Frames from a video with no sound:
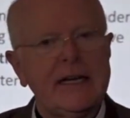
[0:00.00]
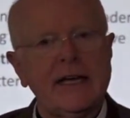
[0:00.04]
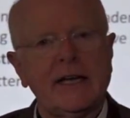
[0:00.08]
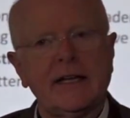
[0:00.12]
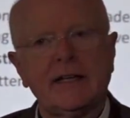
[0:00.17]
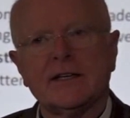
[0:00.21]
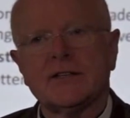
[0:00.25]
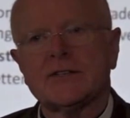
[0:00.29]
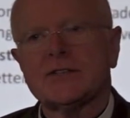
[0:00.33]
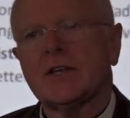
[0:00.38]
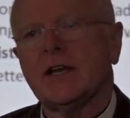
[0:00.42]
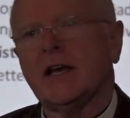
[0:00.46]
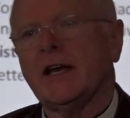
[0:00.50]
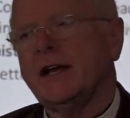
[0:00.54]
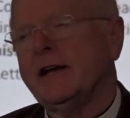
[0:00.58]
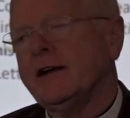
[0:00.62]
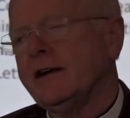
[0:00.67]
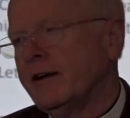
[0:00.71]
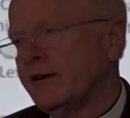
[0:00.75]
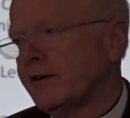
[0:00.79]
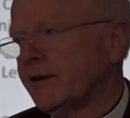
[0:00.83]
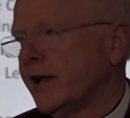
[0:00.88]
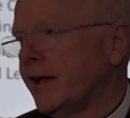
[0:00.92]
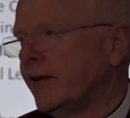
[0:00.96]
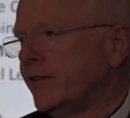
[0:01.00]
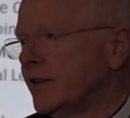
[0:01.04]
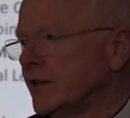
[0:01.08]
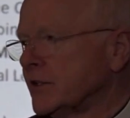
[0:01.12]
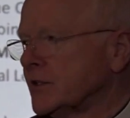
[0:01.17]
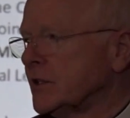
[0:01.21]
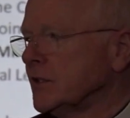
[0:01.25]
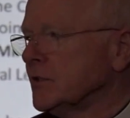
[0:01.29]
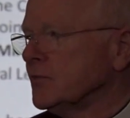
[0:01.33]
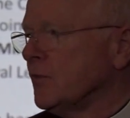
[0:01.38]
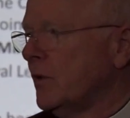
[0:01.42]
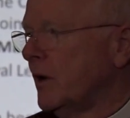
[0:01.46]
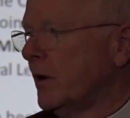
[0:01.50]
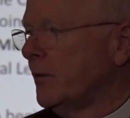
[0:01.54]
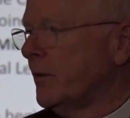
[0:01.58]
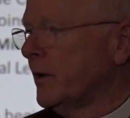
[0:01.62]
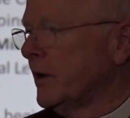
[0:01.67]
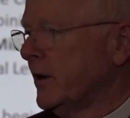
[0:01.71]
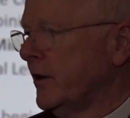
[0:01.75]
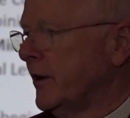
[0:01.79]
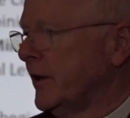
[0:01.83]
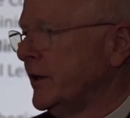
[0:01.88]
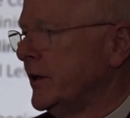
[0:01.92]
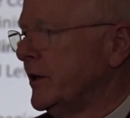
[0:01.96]
and to say, okay, this is what
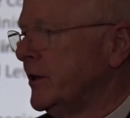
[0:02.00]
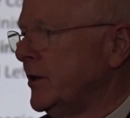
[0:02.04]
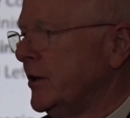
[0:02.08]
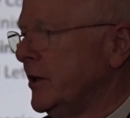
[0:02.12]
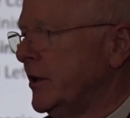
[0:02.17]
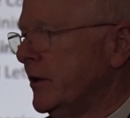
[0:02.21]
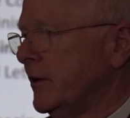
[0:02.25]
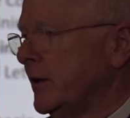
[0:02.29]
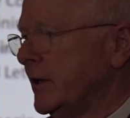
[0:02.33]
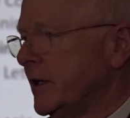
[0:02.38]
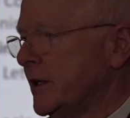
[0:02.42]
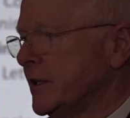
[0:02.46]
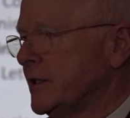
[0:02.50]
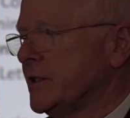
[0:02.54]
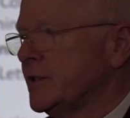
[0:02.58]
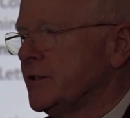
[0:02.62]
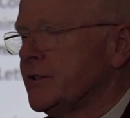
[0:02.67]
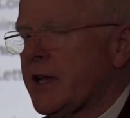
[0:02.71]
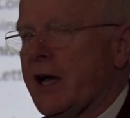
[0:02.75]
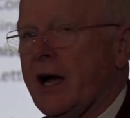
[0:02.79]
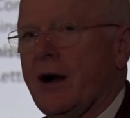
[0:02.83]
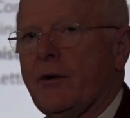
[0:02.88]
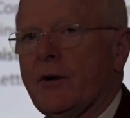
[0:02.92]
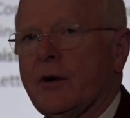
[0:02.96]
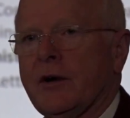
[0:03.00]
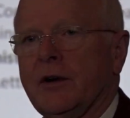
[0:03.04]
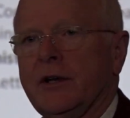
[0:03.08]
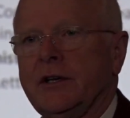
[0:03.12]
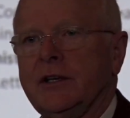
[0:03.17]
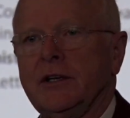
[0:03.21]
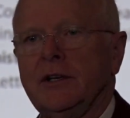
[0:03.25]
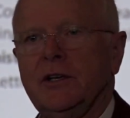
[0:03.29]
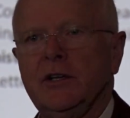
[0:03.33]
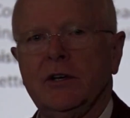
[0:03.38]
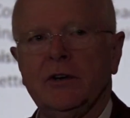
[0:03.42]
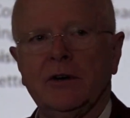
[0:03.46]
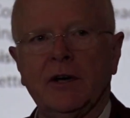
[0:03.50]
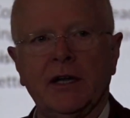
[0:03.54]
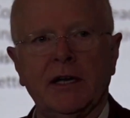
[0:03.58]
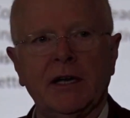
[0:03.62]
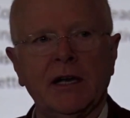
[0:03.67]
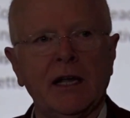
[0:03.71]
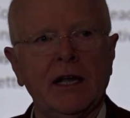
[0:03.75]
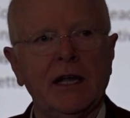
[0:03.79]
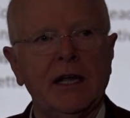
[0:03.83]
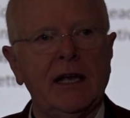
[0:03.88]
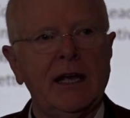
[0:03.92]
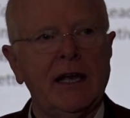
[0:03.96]
we're going to do, this is how we're going to do it,
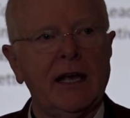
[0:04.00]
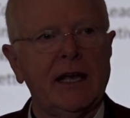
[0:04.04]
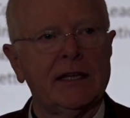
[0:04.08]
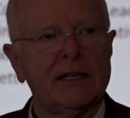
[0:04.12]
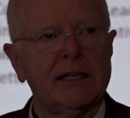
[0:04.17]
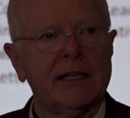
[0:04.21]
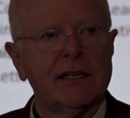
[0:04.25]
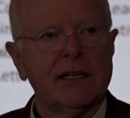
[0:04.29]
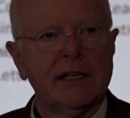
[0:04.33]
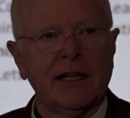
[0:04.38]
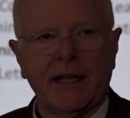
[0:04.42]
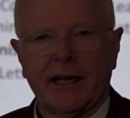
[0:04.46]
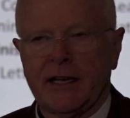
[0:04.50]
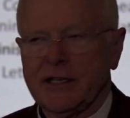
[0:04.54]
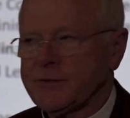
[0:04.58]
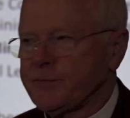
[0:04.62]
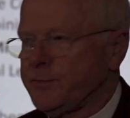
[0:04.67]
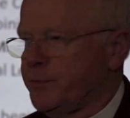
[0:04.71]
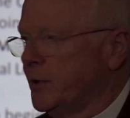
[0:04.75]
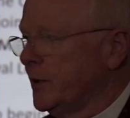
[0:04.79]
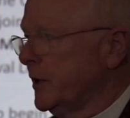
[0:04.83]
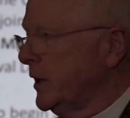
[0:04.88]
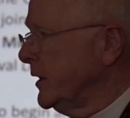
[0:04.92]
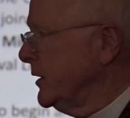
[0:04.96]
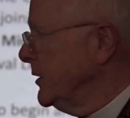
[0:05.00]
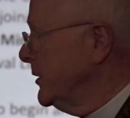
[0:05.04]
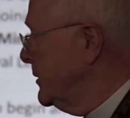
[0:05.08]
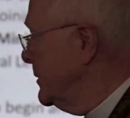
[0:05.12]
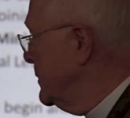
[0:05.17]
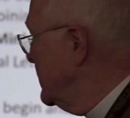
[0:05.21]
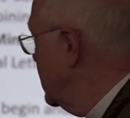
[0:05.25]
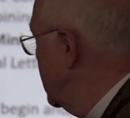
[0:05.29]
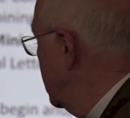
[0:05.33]
and then let us put